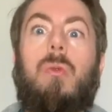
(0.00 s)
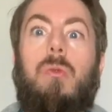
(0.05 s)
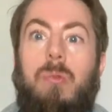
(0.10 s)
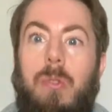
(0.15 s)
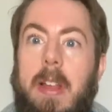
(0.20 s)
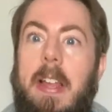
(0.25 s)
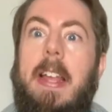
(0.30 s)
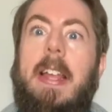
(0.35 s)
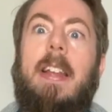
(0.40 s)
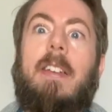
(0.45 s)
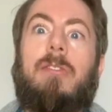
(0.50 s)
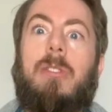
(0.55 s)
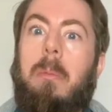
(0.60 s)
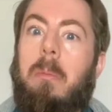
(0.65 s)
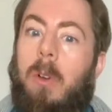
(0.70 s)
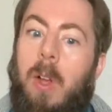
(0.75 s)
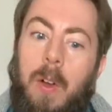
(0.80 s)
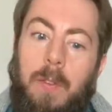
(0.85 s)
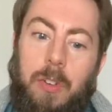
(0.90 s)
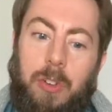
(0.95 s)
read
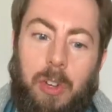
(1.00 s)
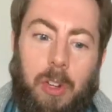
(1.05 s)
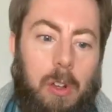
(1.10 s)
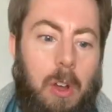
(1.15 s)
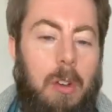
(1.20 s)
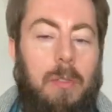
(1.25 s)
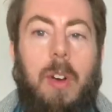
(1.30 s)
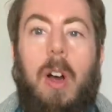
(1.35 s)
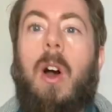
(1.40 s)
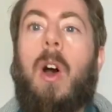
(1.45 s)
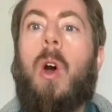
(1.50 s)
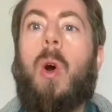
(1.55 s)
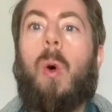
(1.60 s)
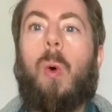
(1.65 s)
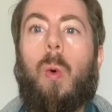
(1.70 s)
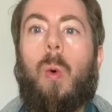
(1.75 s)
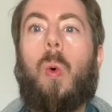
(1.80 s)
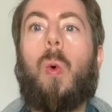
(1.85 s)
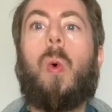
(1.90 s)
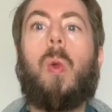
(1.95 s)
from cover to cover
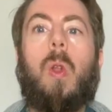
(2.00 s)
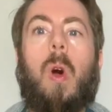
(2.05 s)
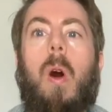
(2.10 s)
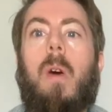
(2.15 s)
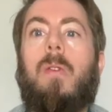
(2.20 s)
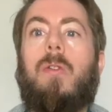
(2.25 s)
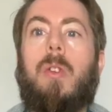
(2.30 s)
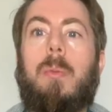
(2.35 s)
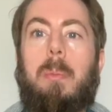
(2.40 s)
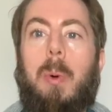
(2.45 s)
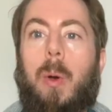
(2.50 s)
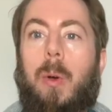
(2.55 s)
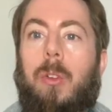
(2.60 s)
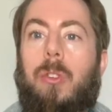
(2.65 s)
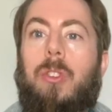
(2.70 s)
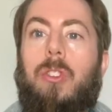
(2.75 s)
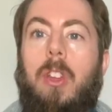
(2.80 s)
all of the books.